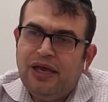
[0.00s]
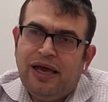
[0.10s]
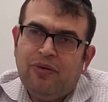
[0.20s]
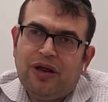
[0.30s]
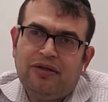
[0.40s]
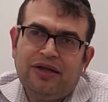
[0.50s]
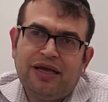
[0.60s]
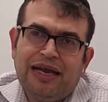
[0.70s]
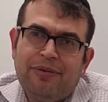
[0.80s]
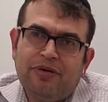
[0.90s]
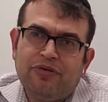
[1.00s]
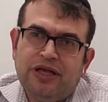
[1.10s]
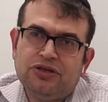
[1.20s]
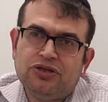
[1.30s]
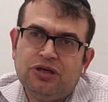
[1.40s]
And without that dynamic
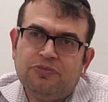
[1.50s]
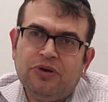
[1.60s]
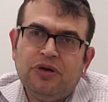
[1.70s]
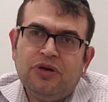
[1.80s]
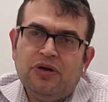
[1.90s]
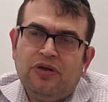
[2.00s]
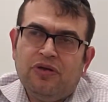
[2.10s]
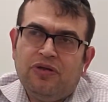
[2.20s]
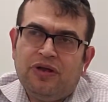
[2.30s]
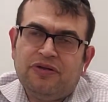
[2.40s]
relationship, the